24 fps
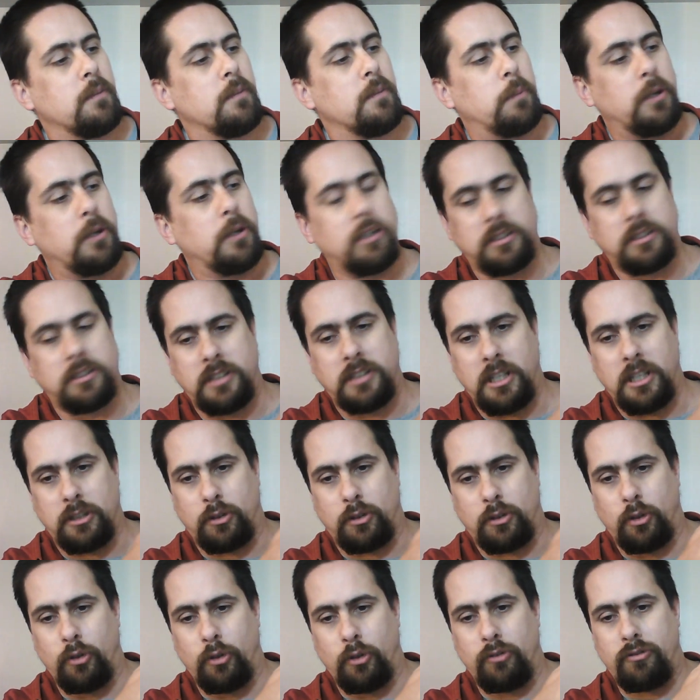But you see it's
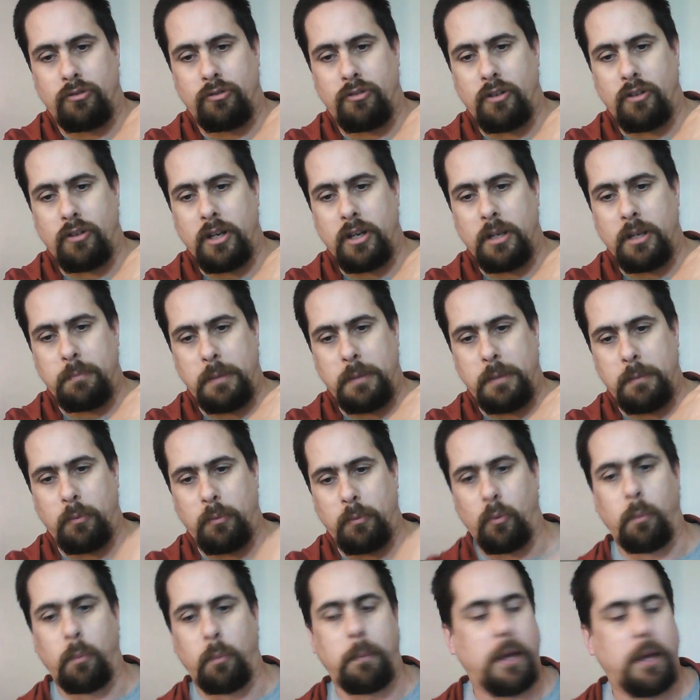gluten-free. People
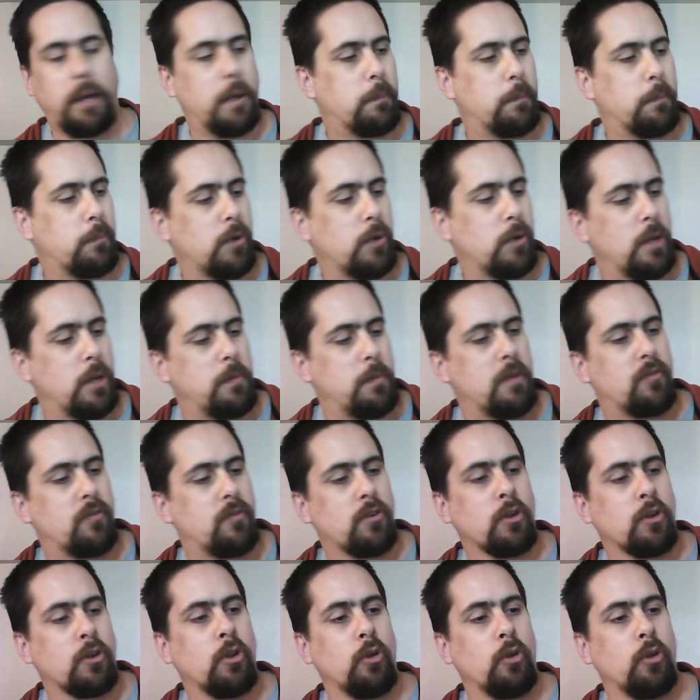will pay a premium
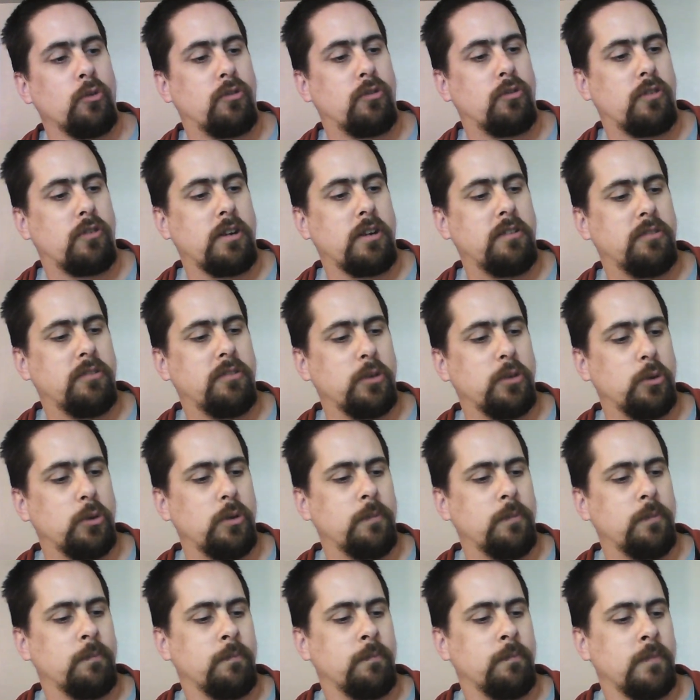for gluten-free
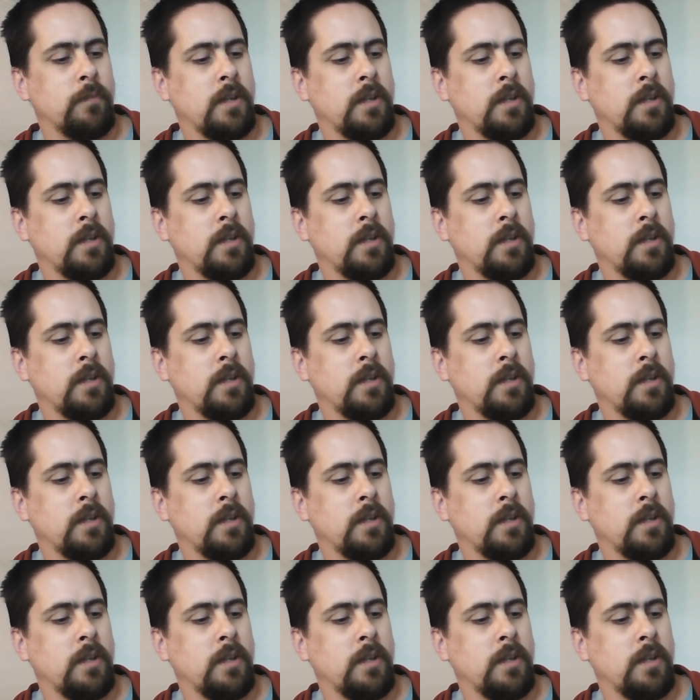food.